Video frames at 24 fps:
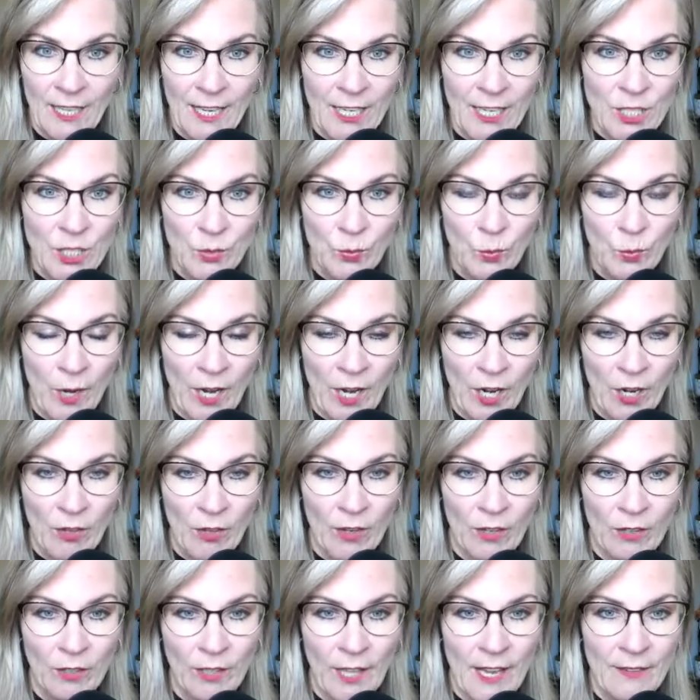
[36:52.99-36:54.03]
That's where
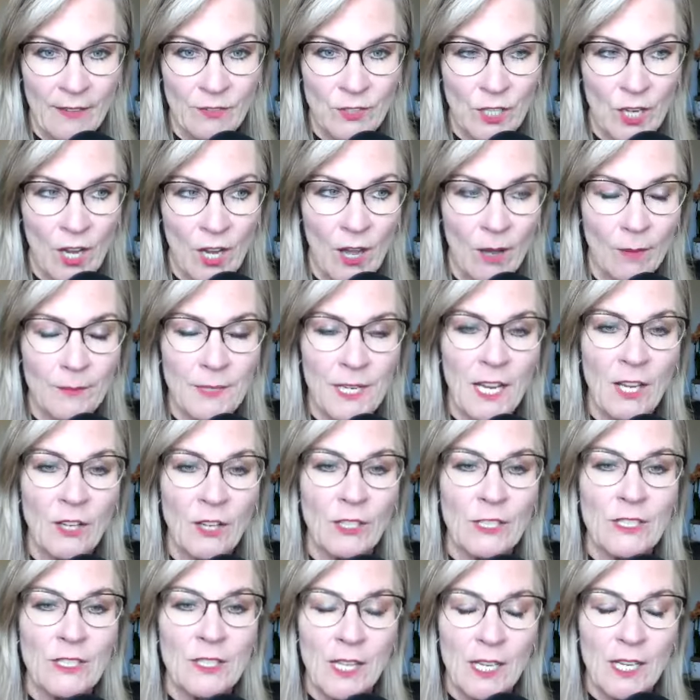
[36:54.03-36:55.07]
their lives calm down
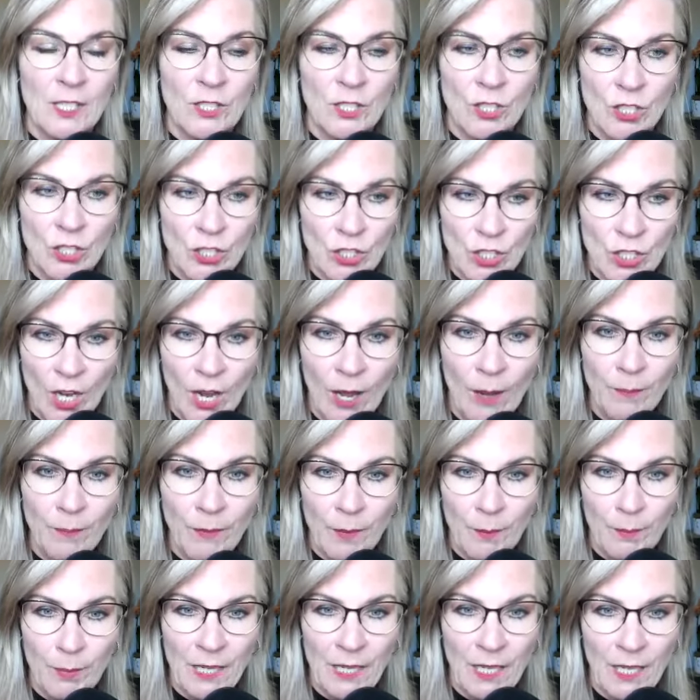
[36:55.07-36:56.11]
is they stop
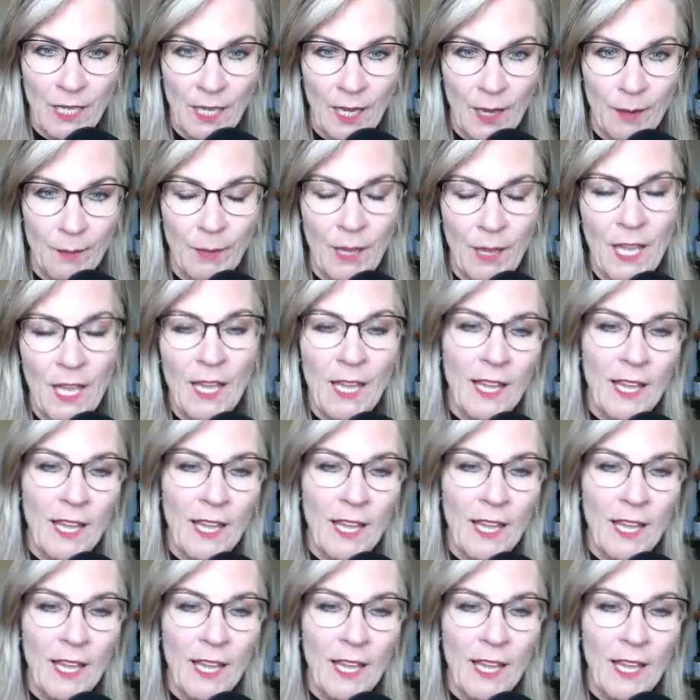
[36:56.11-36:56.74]
the beating up.